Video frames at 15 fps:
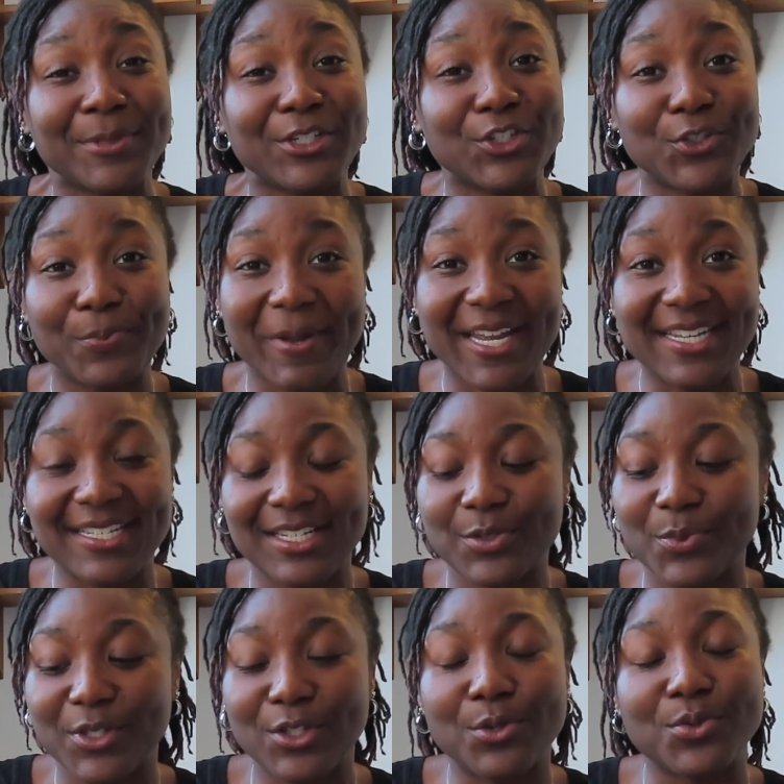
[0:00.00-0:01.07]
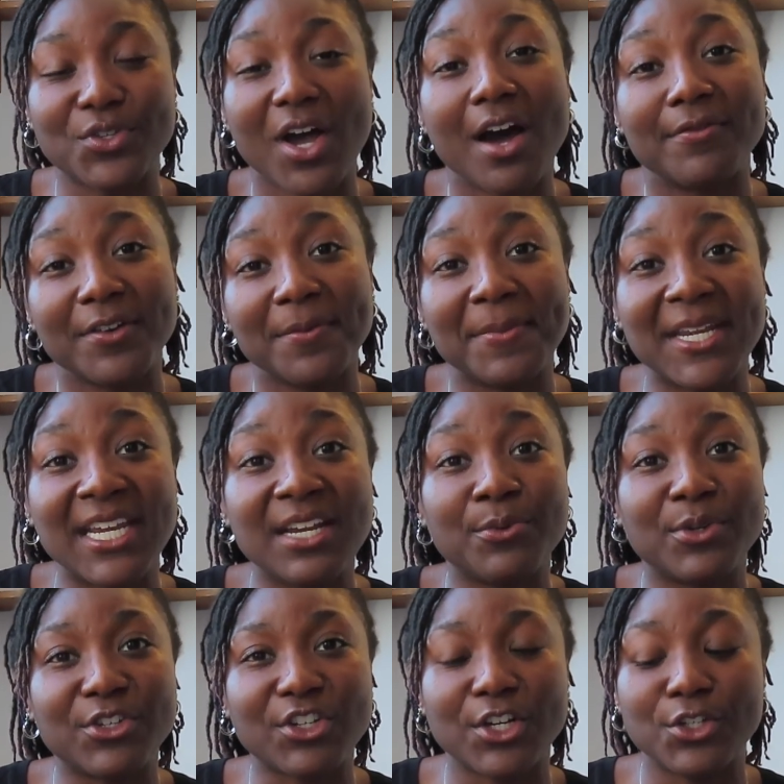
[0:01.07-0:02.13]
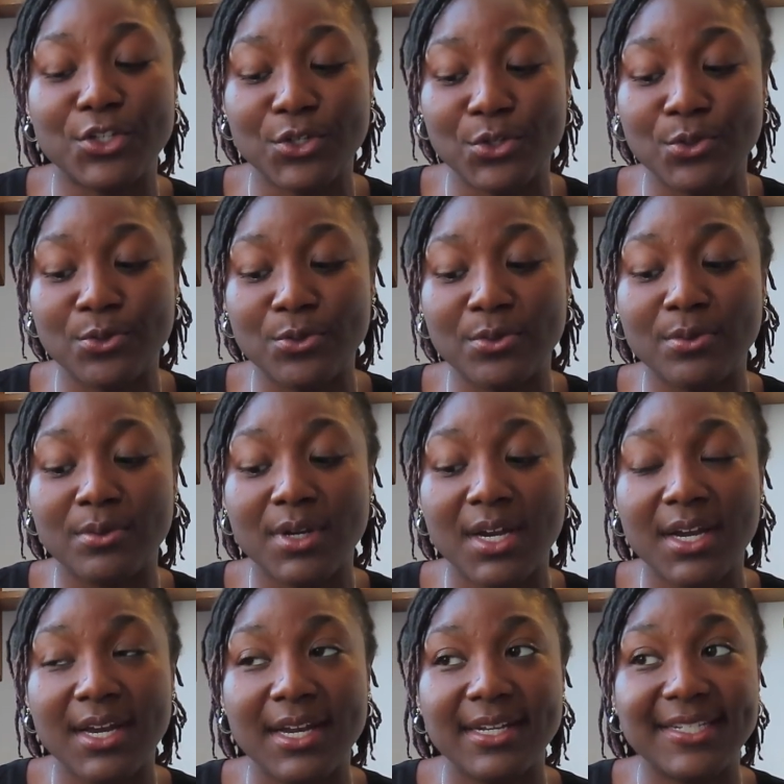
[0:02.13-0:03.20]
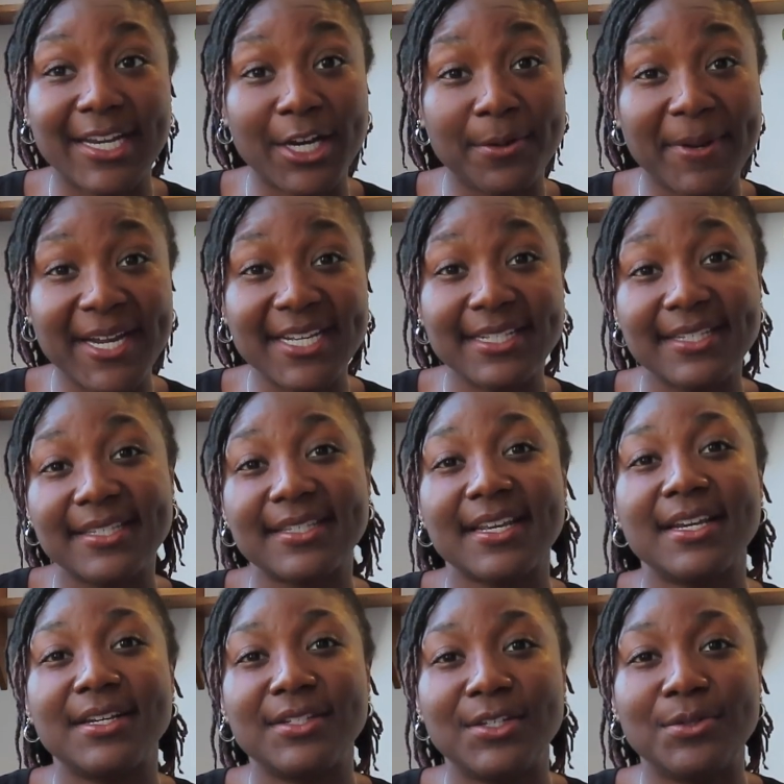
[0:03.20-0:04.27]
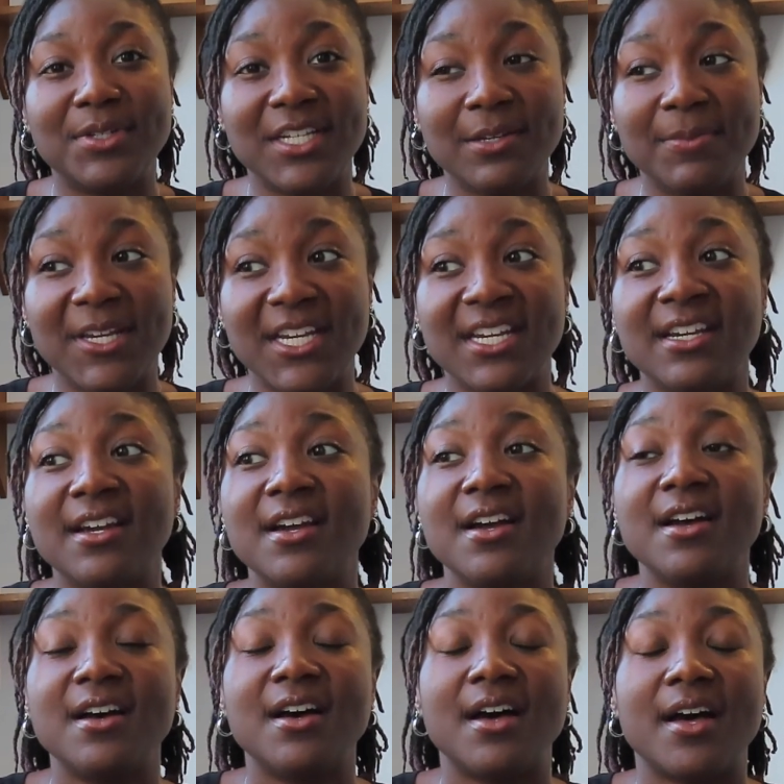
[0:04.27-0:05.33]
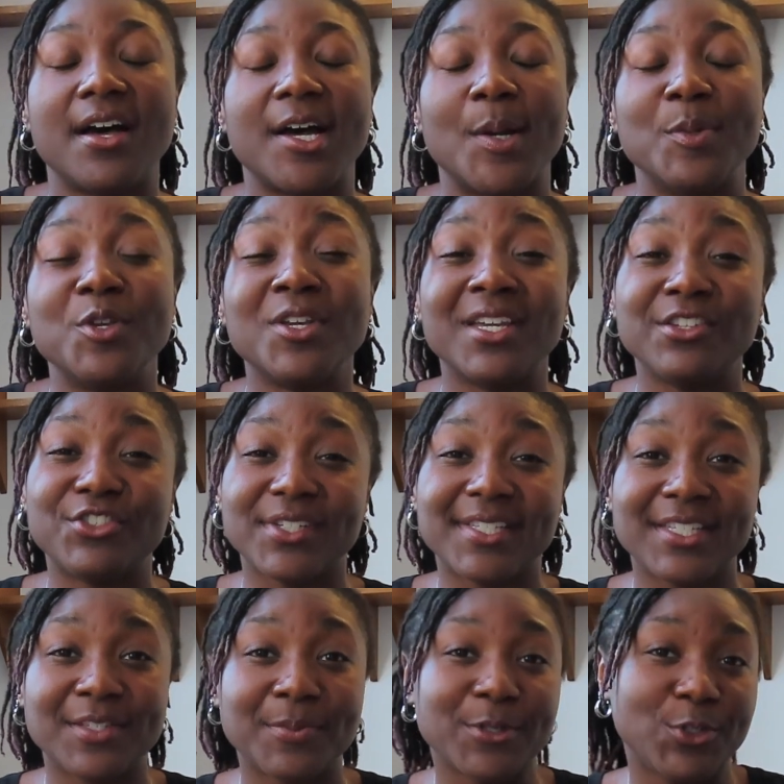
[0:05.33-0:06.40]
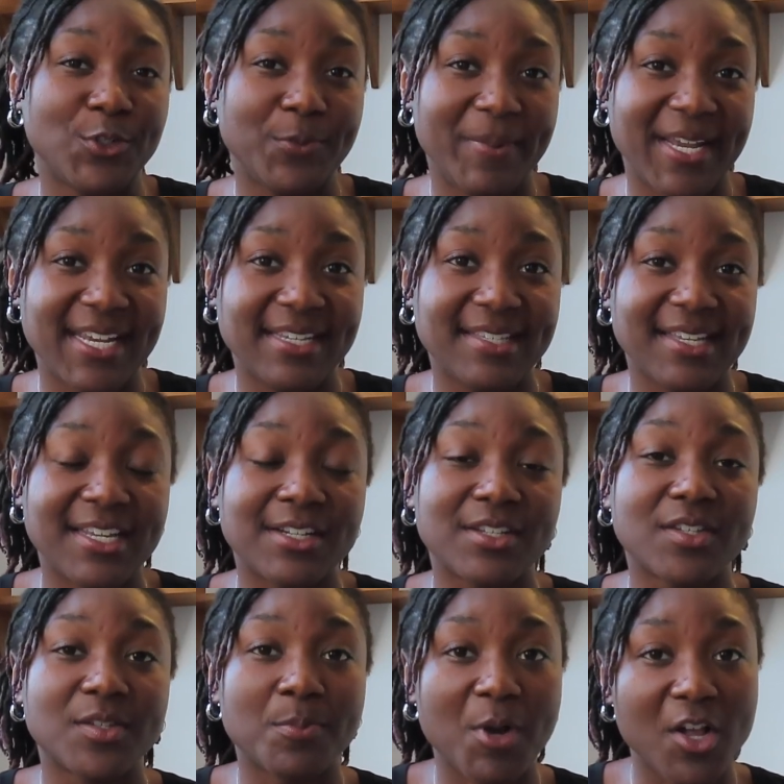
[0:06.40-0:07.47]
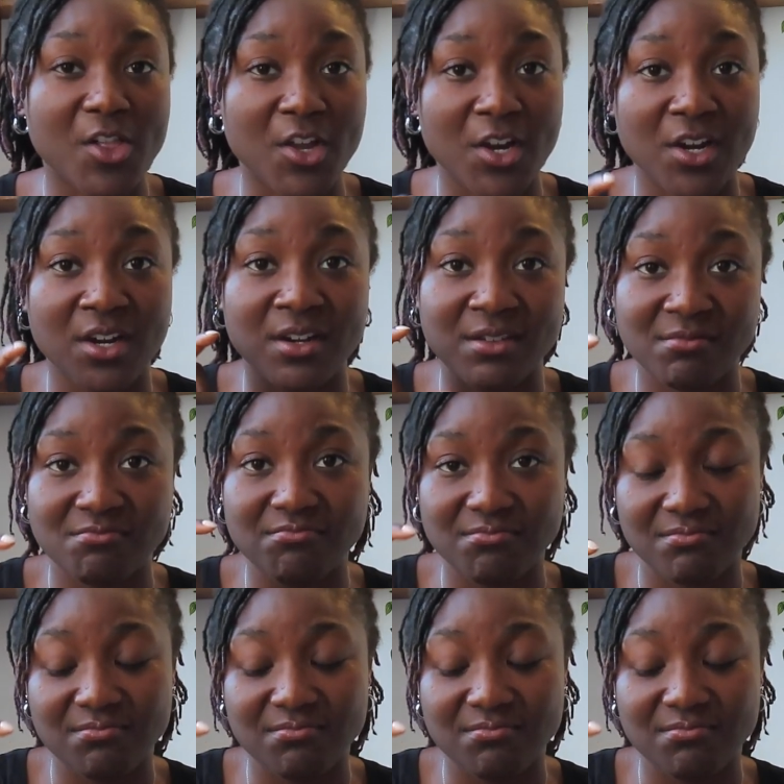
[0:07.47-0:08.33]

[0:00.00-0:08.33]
much space as what those offer me, which are 2 terabytes, 2 TB. You can get just as much space in a smaller